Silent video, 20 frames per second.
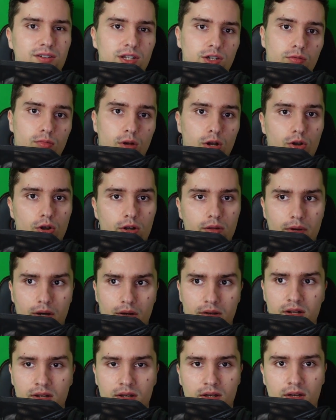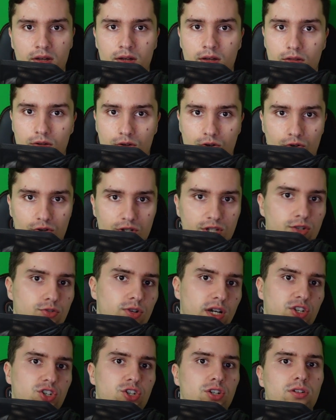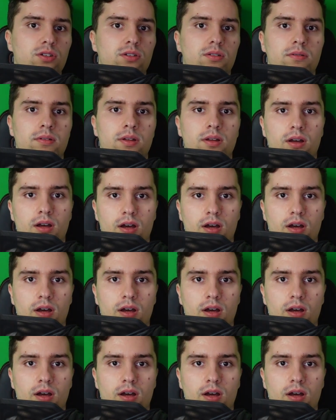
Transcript: You will learn about the course structure.